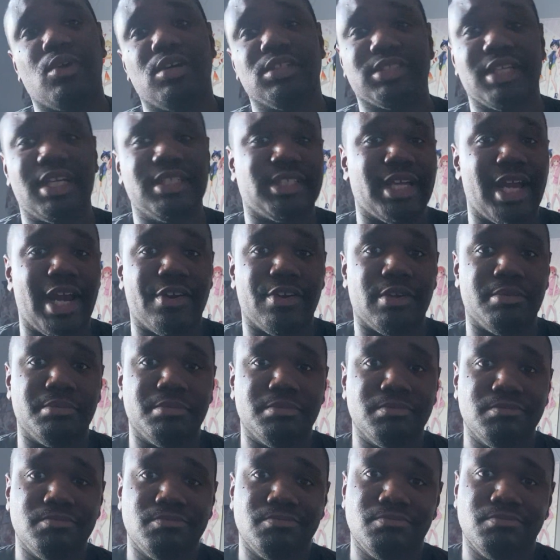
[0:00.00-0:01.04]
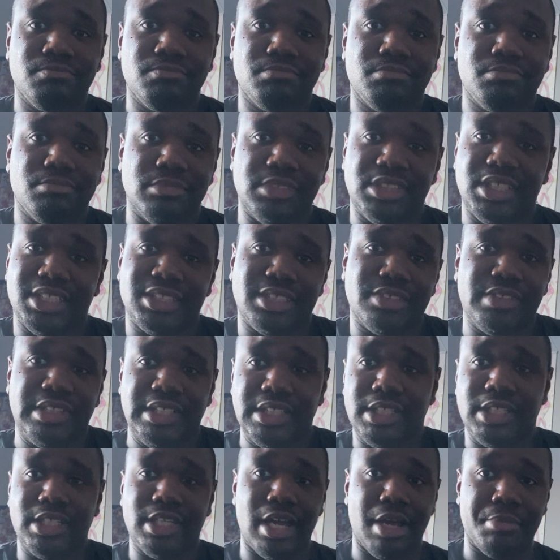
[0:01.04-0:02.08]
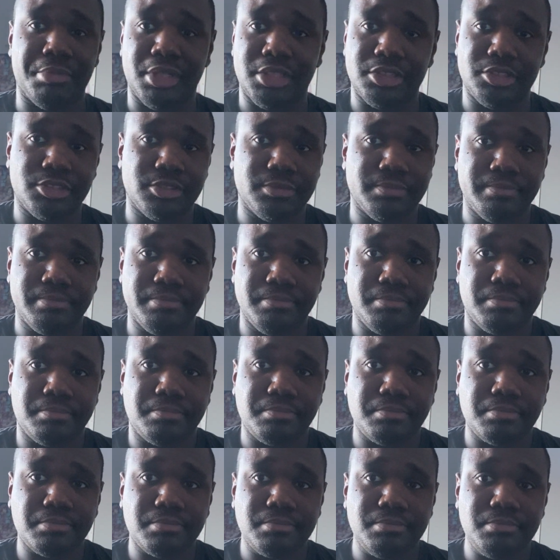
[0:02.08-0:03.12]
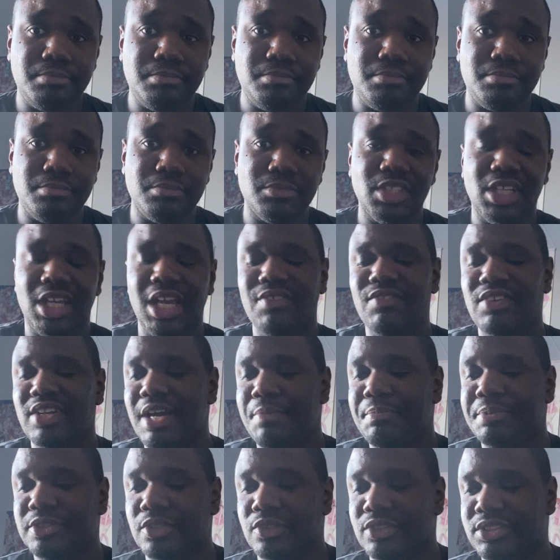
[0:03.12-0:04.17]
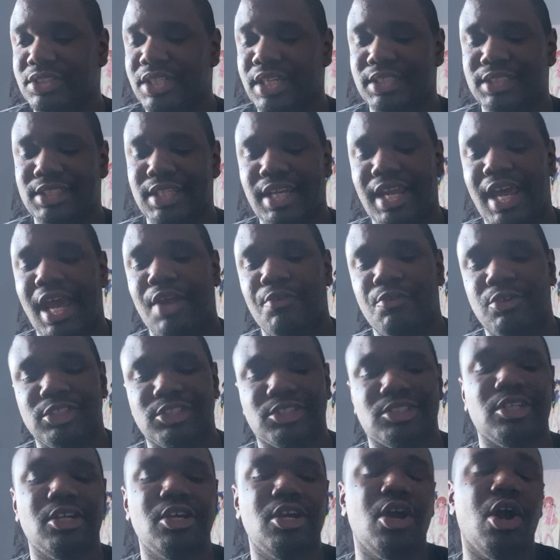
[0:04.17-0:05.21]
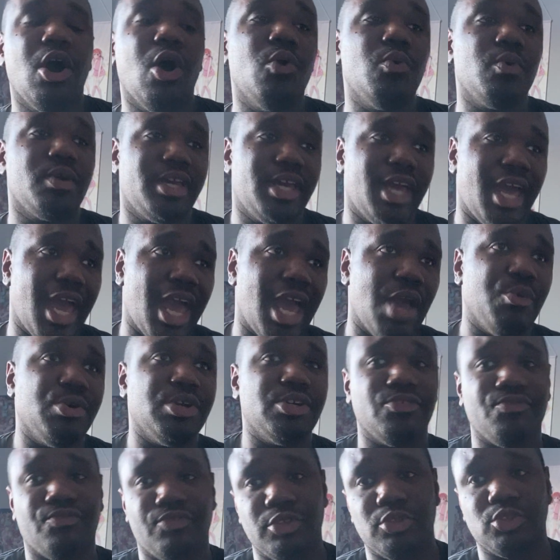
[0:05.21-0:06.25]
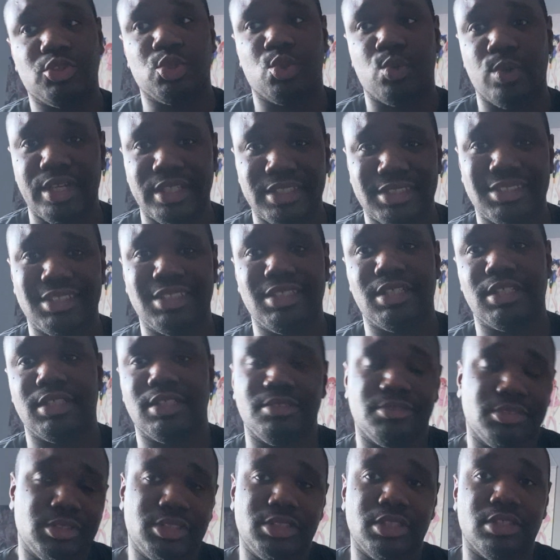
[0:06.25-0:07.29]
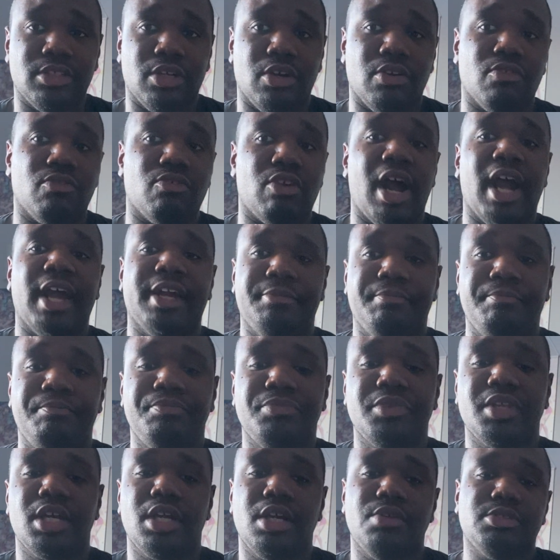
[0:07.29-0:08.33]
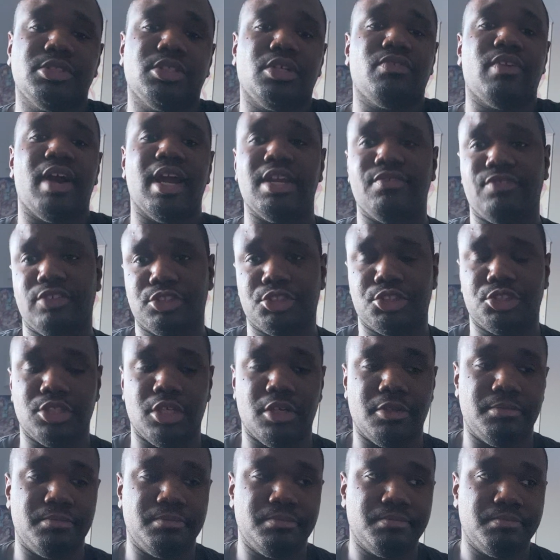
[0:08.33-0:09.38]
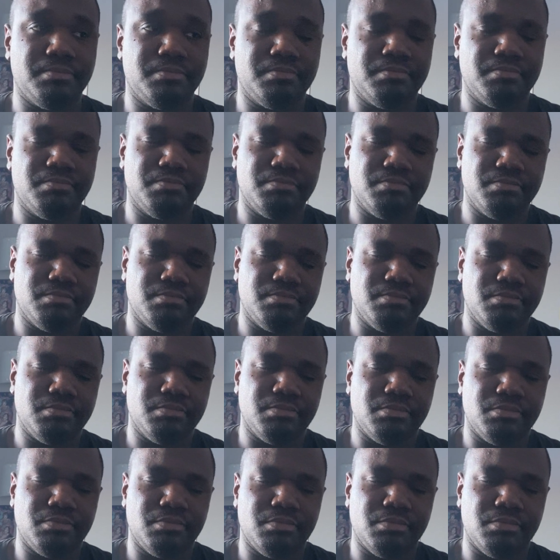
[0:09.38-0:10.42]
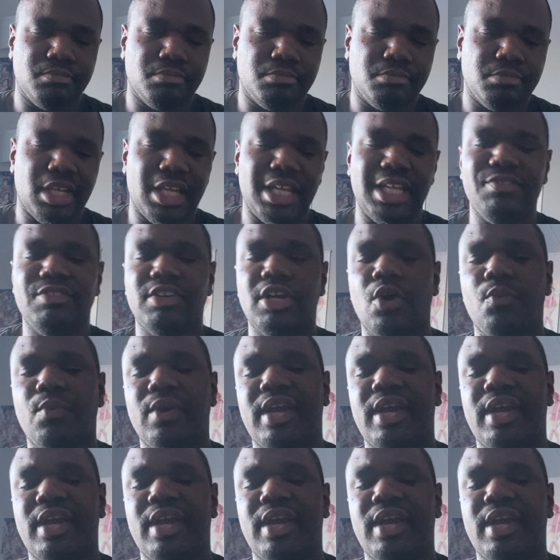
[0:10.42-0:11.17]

World's End's Harem. Doesn't really need that much. Given episode 6 today was okay with a few twists in there. It was still alright. It was alright of a show. And even though